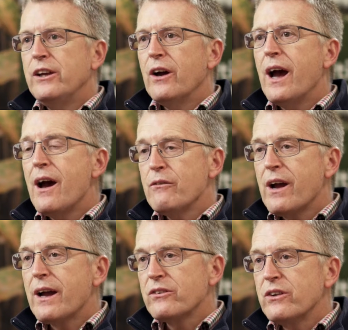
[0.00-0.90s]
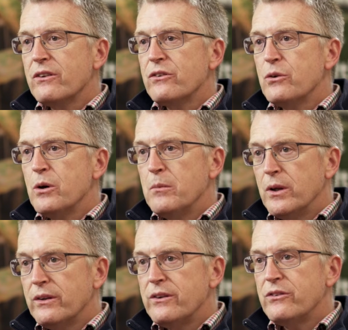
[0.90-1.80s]
You have access to a
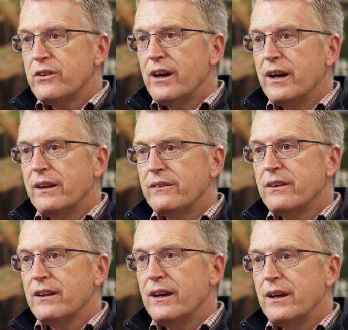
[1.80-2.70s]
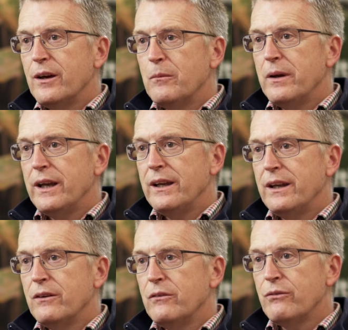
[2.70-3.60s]
multi-site
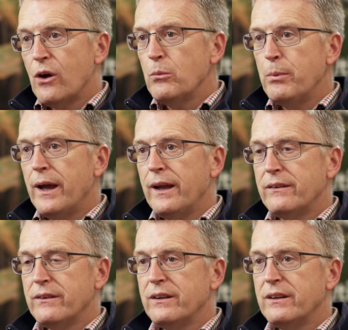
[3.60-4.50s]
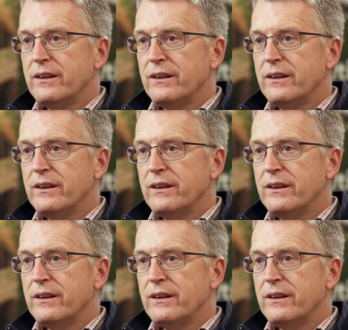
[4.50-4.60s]
in Volpet,